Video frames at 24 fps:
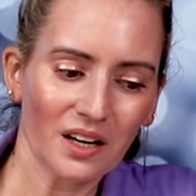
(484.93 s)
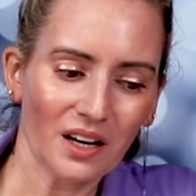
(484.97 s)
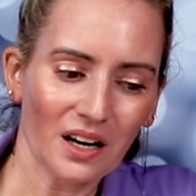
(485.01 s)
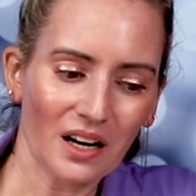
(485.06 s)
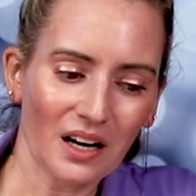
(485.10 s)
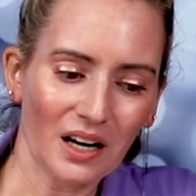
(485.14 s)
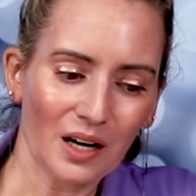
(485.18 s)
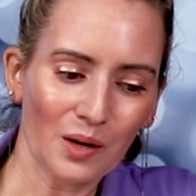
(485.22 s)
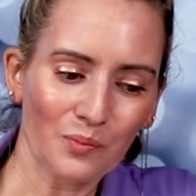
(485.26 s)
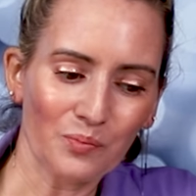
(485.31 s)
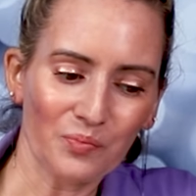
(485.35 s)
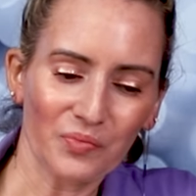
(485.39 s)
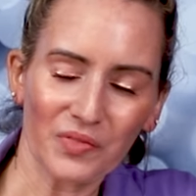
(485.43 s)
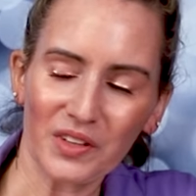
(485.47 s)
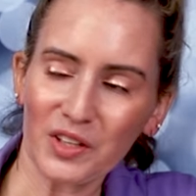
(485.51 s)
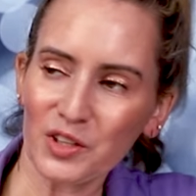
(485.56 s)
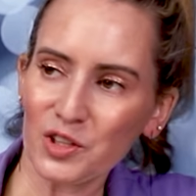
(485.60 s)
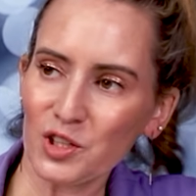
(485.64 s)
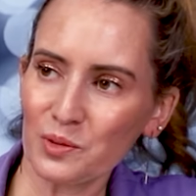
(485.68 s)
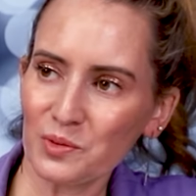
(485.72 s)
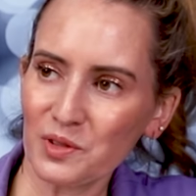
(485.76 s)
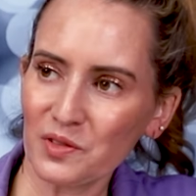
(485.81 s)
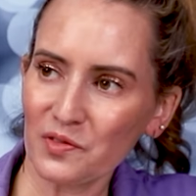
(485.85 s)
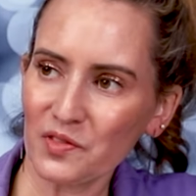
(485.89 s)
Um, in
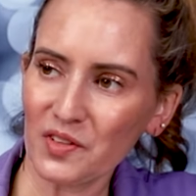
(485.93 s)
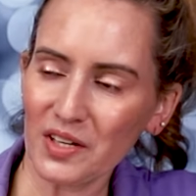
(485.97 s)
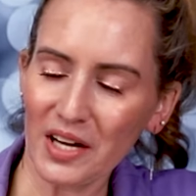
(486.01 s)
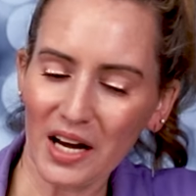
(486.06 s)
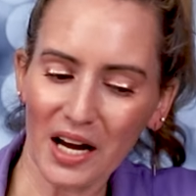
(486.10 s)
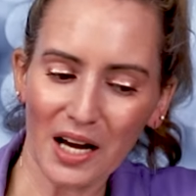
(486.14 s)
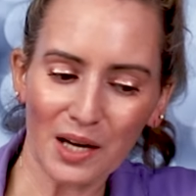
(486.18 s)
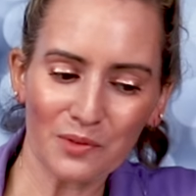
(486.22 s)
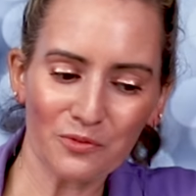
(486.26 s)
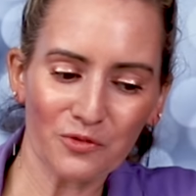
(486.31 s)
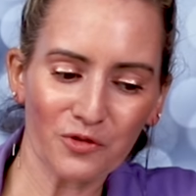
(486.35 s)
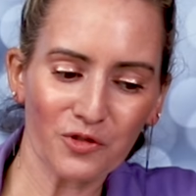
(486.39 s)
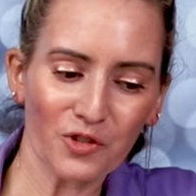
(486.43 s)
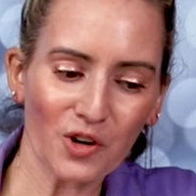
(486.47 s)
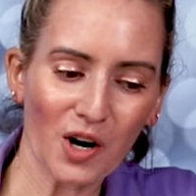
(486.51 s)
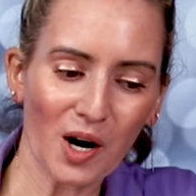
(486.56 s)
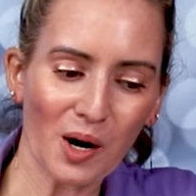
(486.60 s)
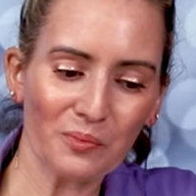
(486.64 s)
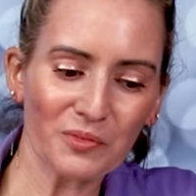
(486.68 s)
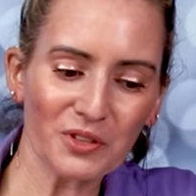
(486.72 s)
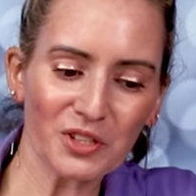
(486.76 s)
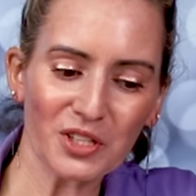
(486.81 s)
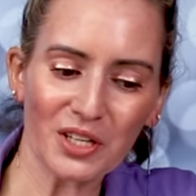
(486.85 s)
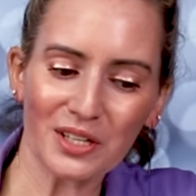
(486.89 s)
terms of the I'm
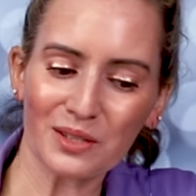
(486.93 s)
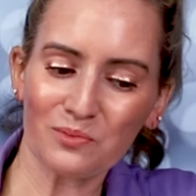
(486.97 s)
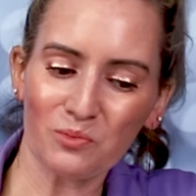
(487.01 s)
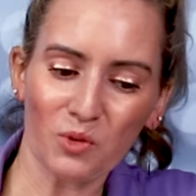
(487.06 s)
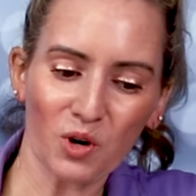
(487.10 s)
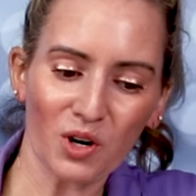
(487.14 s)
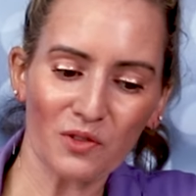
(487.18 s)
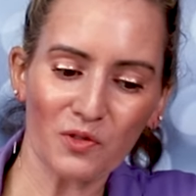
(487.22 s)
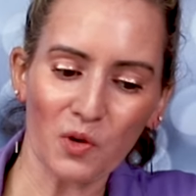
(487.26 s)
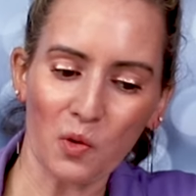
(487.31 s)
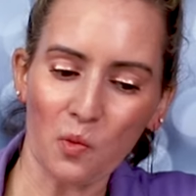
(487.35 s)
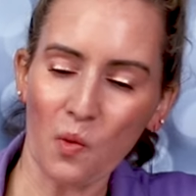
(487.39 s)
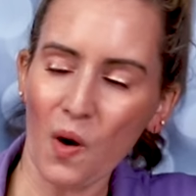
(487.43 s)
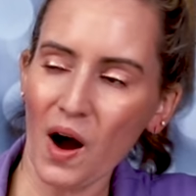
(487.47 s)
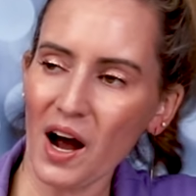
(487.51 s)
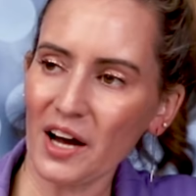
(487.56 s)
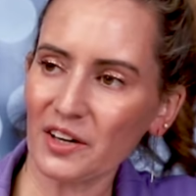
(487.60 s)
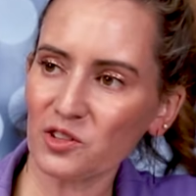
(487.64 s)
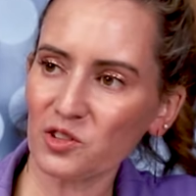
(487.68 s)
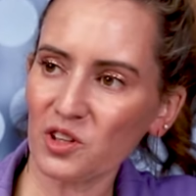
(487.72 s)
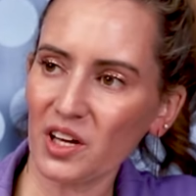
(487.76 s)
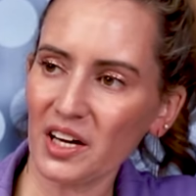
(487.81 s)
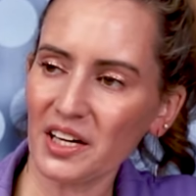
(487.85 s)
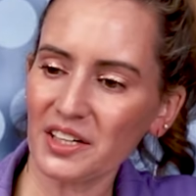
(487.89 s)
From, this has more of a
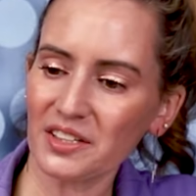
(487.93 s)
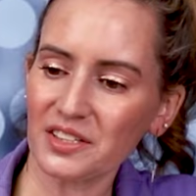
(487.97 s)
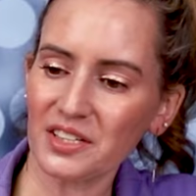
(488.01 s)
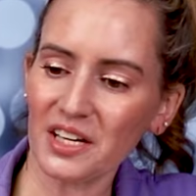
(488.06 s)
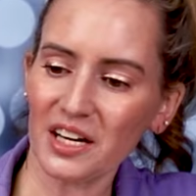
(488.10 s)
water light